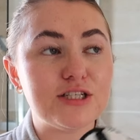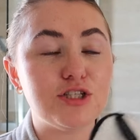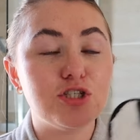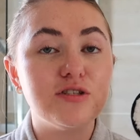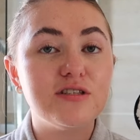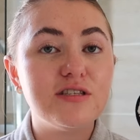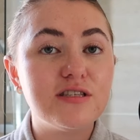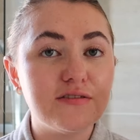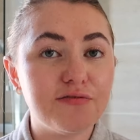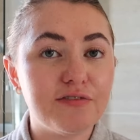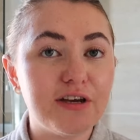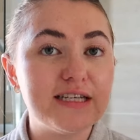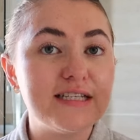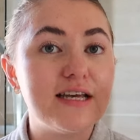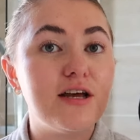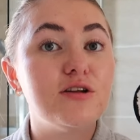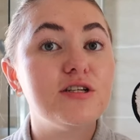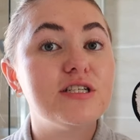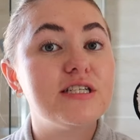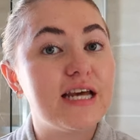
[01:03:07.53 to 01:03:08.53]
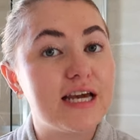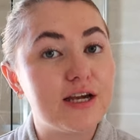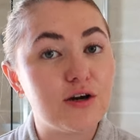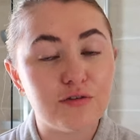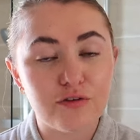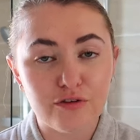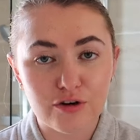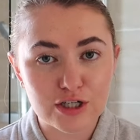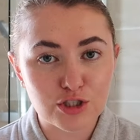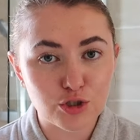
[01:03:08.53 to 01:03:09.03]
she uses the face halo to take
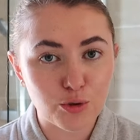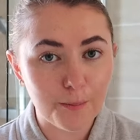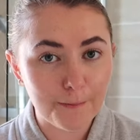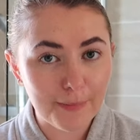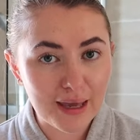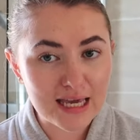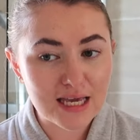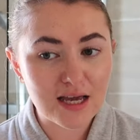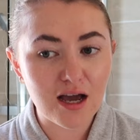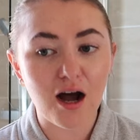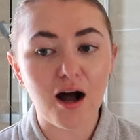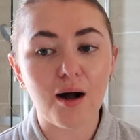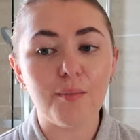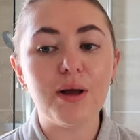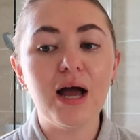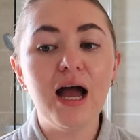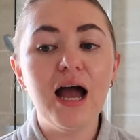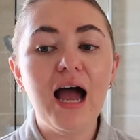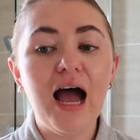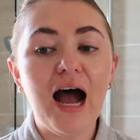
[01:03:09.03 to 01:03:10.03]
off her actual makeup,